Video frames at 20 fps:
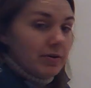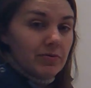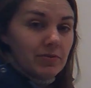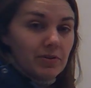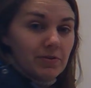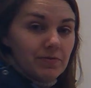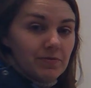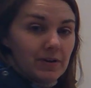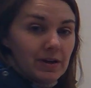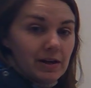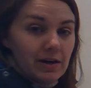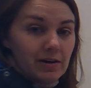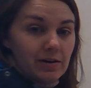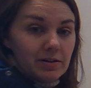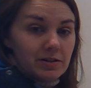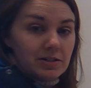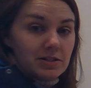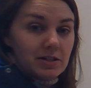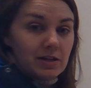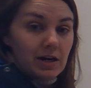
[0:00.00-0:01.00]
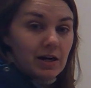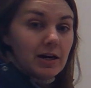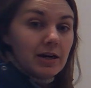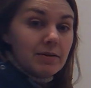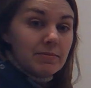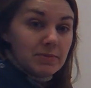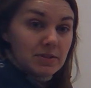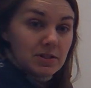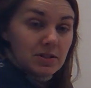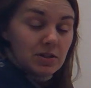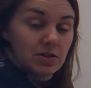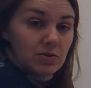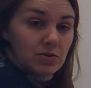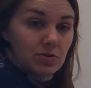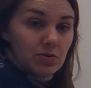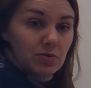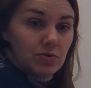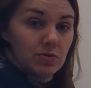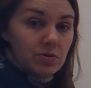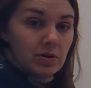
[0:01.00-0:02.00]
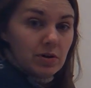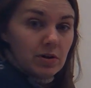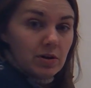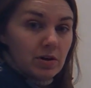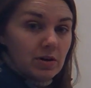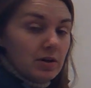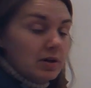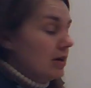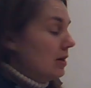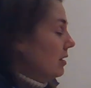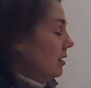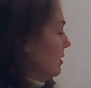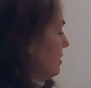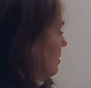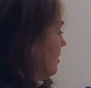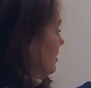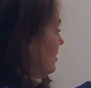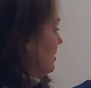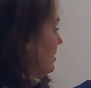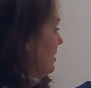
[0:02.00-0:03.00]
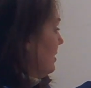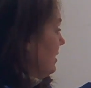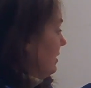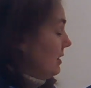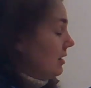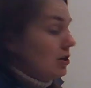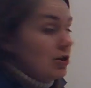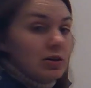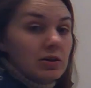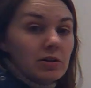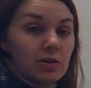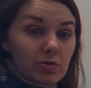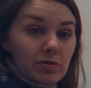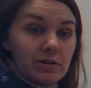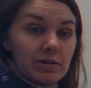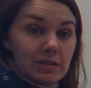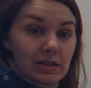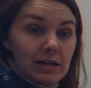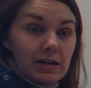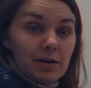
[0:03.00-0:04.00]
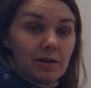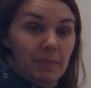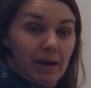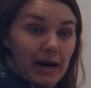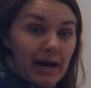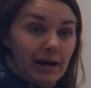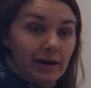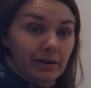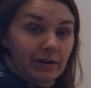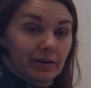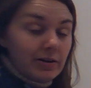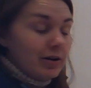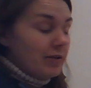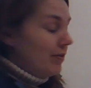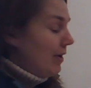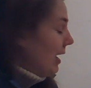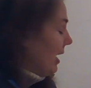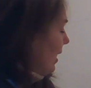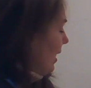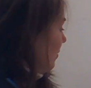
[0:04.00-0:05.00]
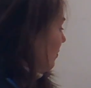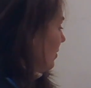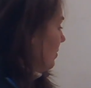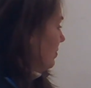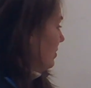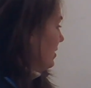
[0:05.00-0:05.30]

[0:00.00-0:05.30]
of the figure times 2, you're noticing a pattern of how we